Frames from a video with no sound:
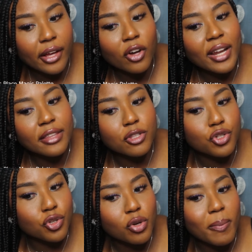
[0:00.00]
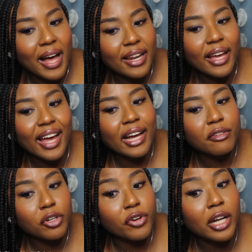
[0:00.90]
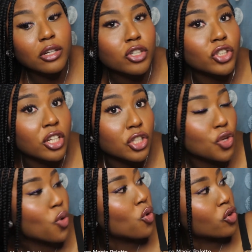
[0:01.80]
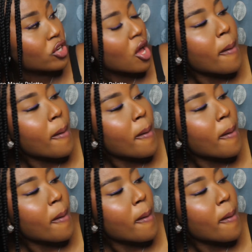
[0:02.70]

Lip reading: On like the Zulu palette, I can create looks on its own,